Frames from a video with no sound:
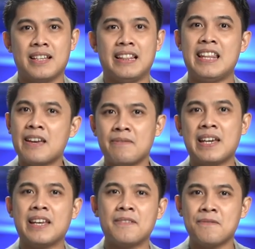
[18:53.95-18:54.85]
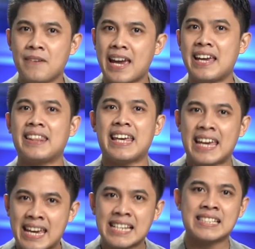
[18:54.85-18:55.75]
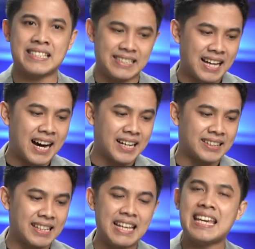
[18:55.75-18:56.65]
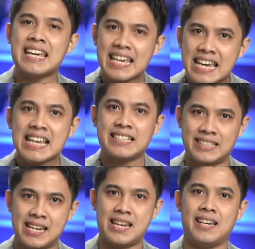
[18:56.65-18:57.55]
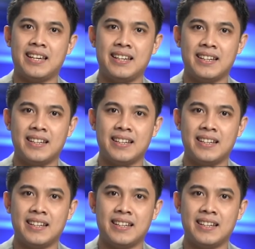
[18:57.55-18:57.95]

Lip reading: Living in faith is not easy.